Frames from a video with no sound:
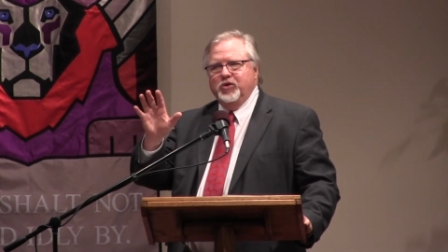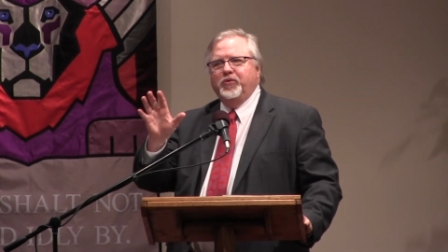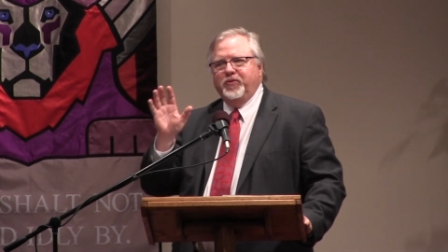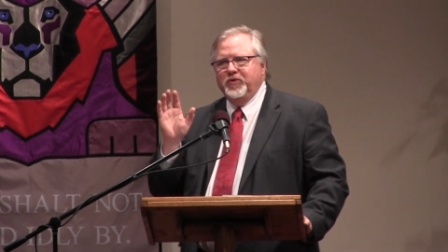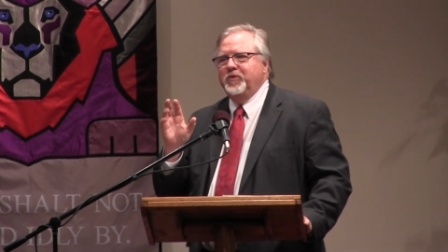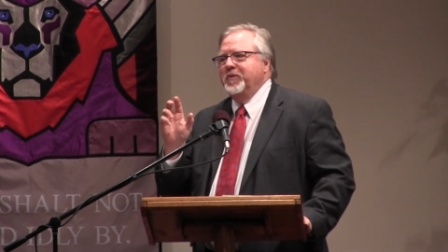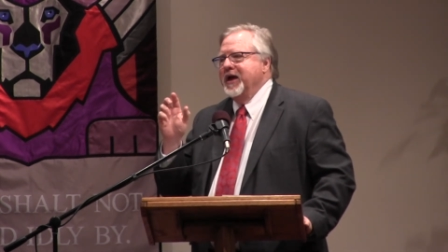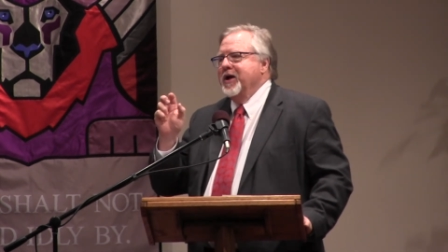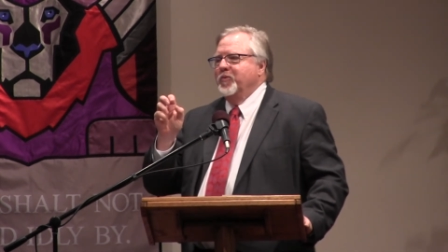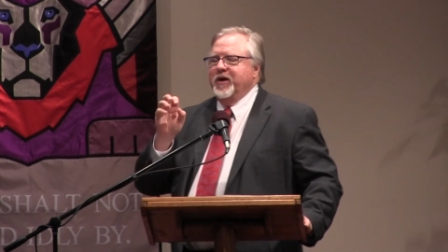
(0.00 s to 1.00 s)
You, you,
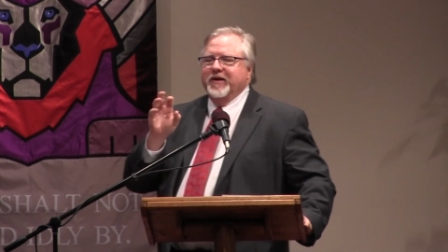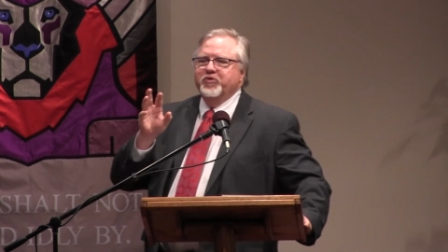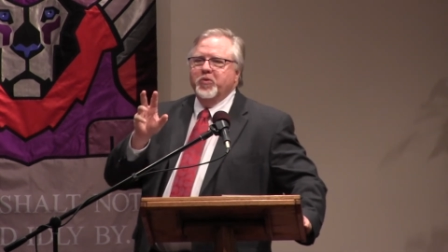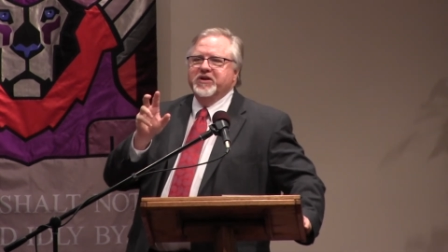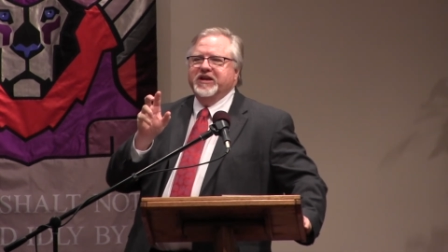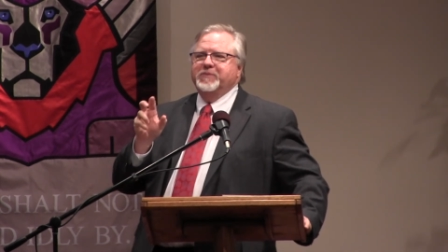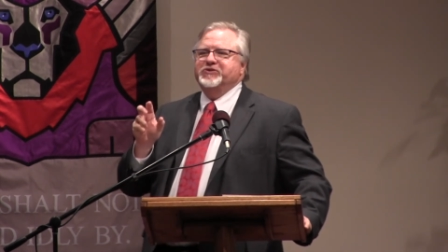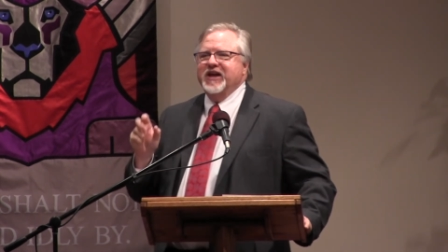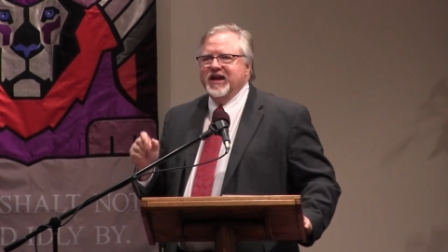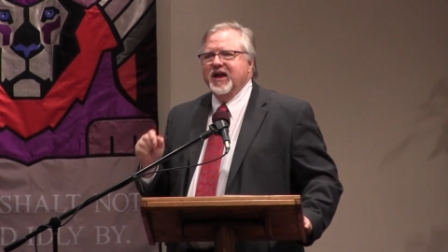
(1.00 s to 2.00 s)
everyone
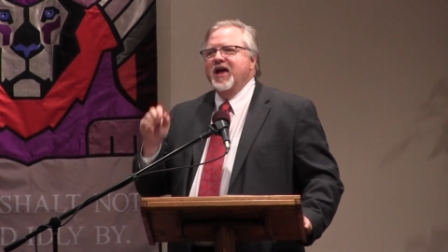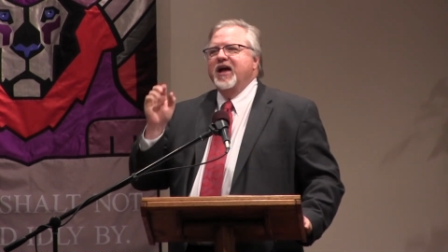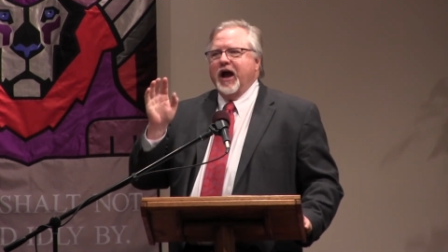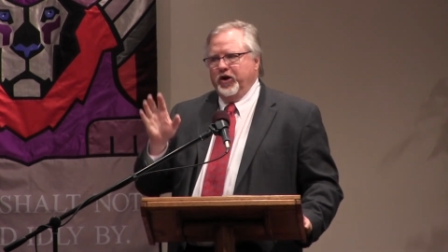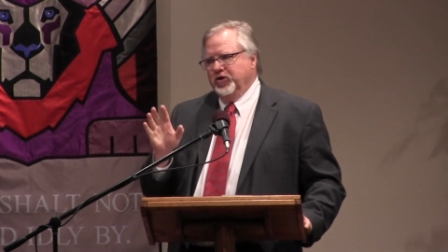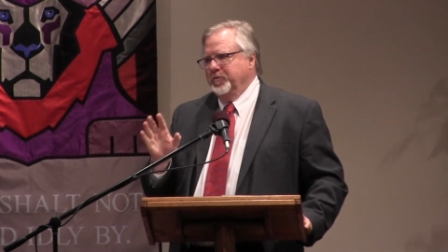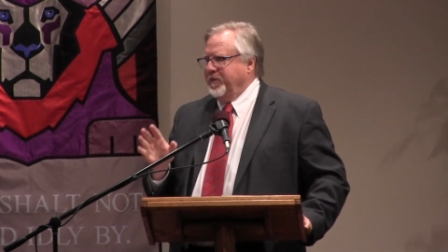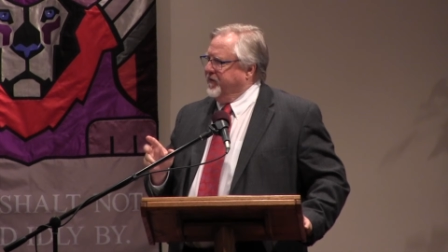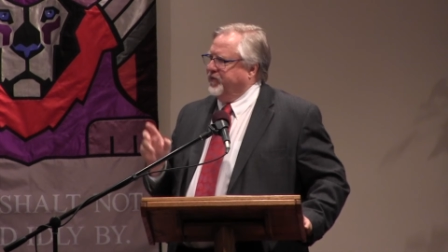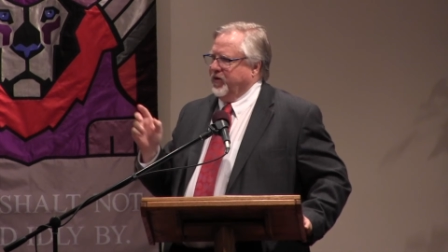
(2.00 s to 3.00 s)
keeps saying, How are you going to
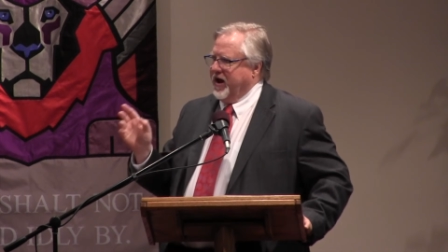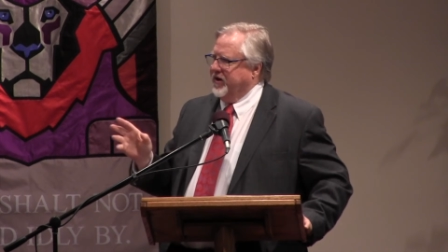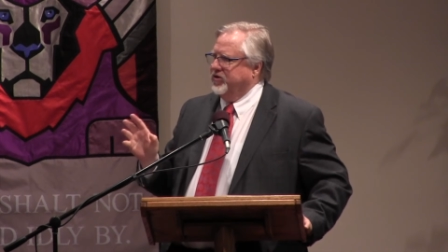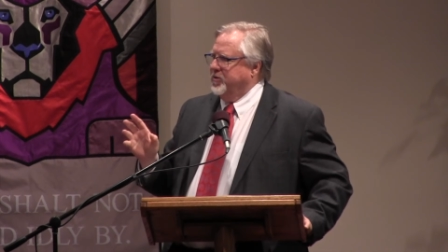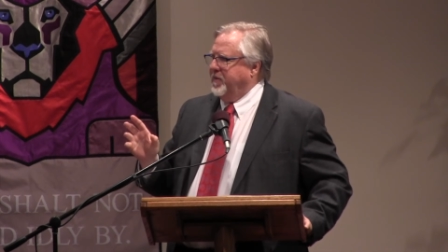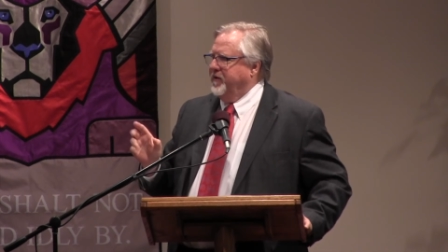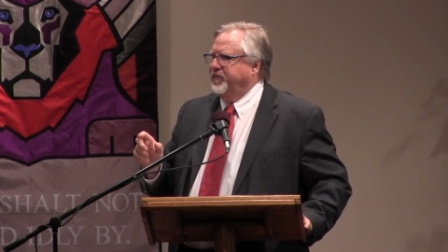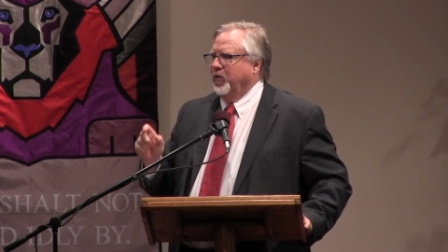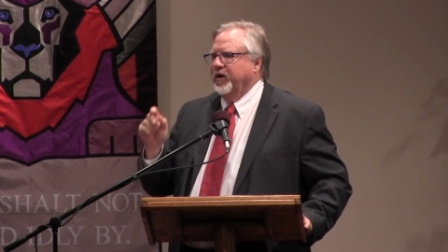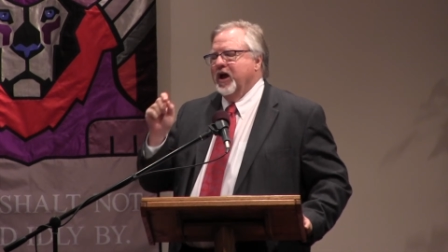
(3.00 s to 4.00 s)
pay for it? How are you going to pay
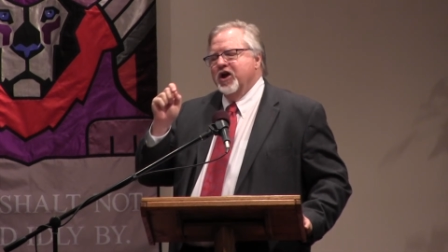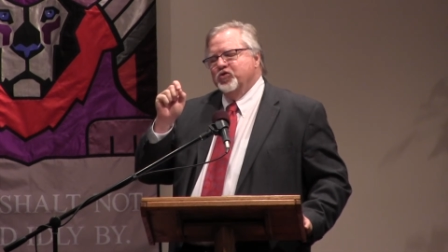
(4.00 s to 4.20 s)
for it?